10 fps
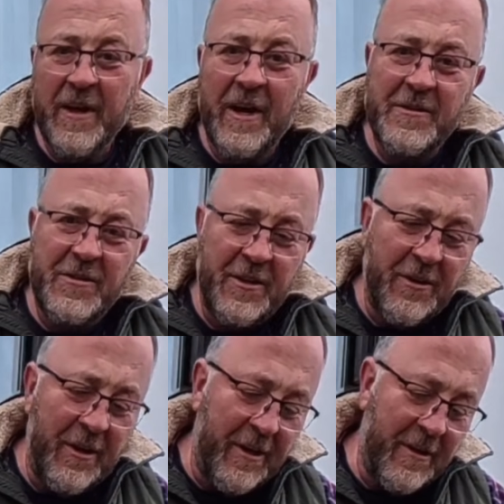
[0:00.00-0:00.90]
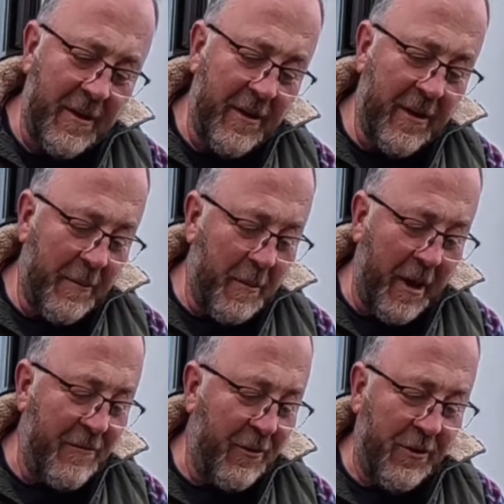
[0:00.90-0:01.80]
As I said earlier,
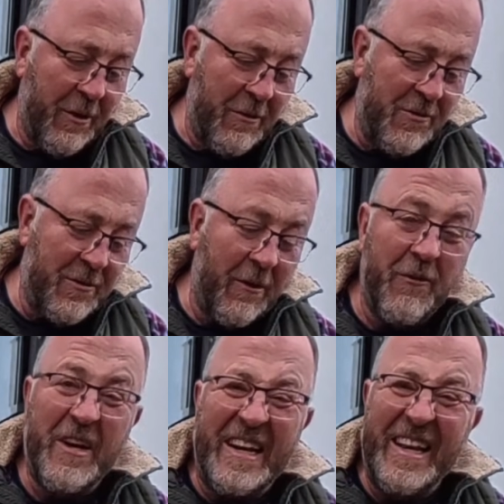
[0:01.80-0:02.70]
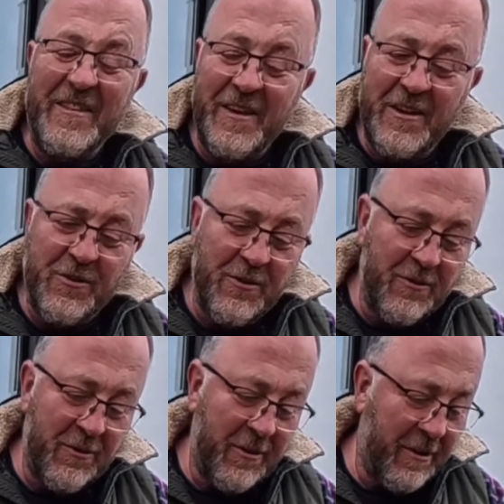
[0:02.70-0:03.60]
I've not cleaned these
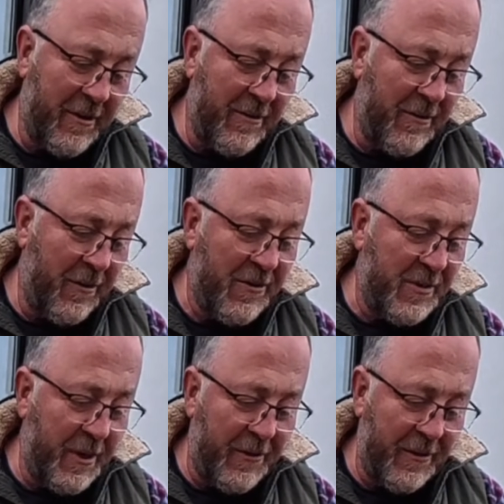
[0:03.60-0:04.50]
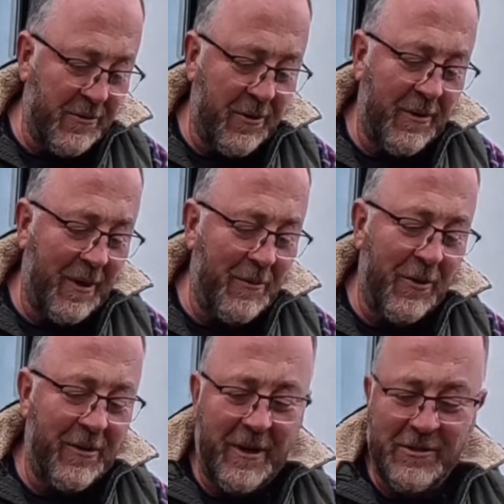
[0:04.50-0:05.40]
to use them or nothing, so I'm
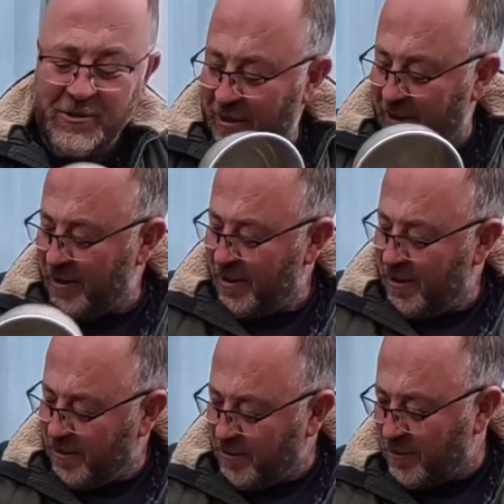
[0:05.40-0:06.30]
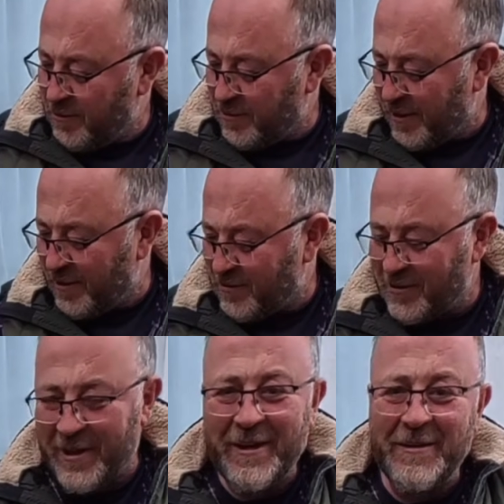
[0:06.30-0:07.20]
not going to actually use these
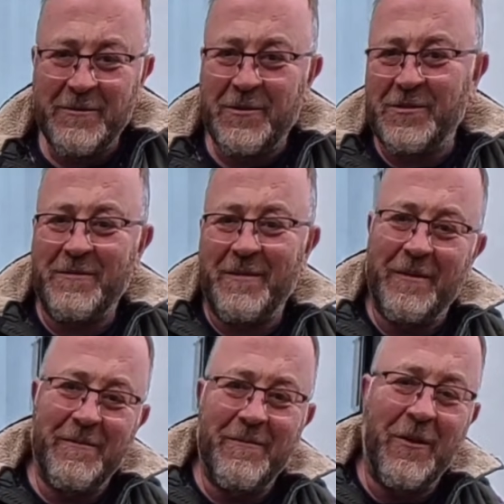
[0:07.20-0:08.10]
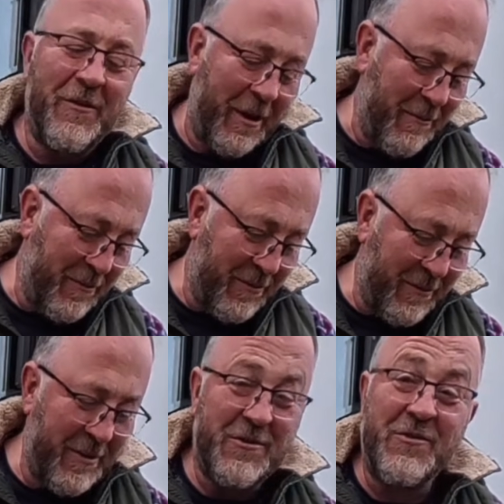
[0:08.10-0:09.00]
today. Just not that I
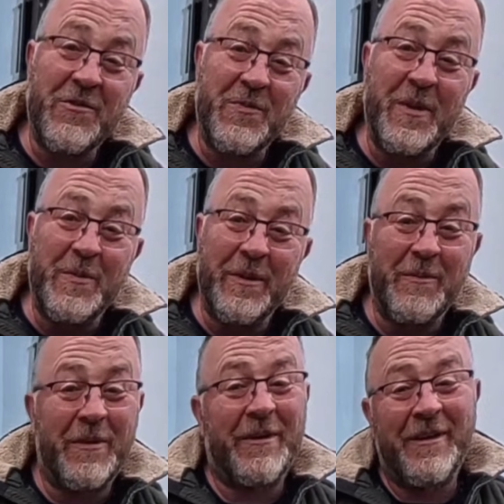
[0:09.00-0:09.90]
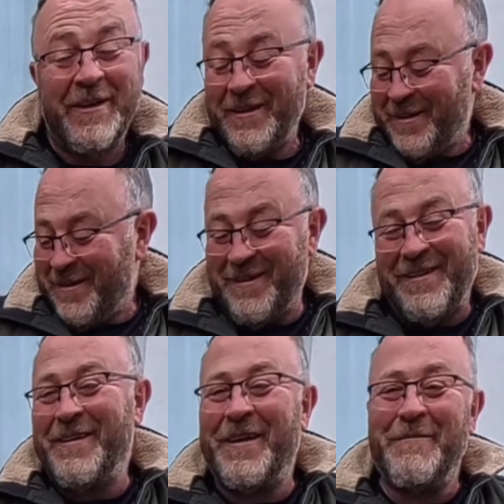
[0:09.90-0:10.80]
distrust people, but
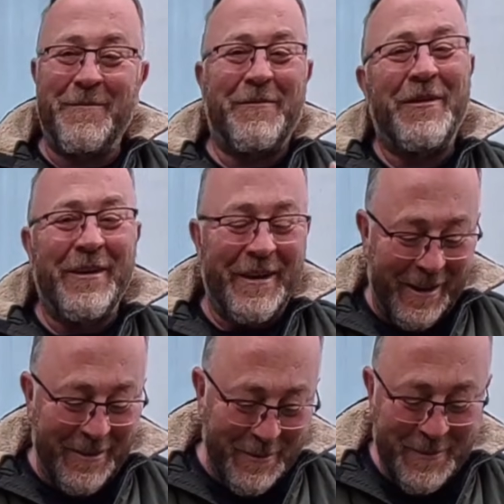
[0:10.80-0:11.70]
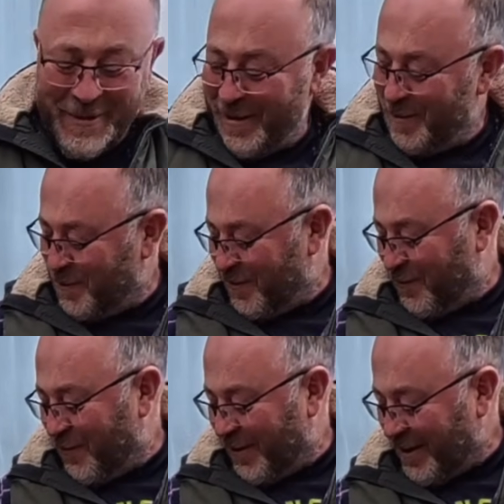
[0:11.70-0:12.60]
I'm going to clean them
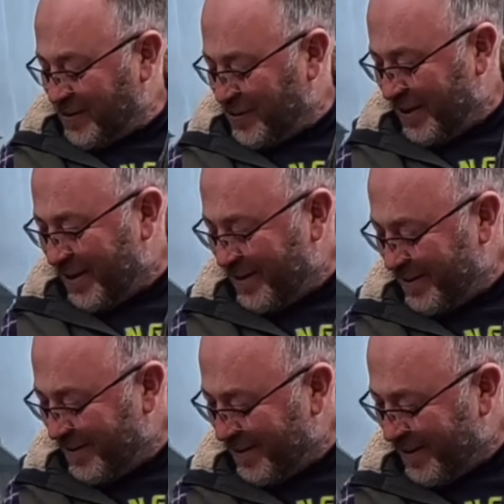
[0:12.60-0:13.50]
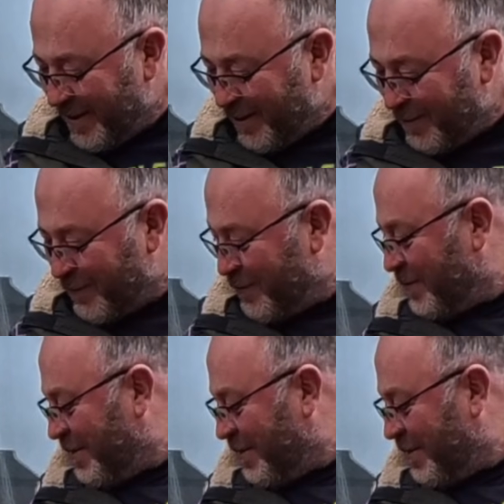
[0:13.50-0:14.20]
before I actually eat off them.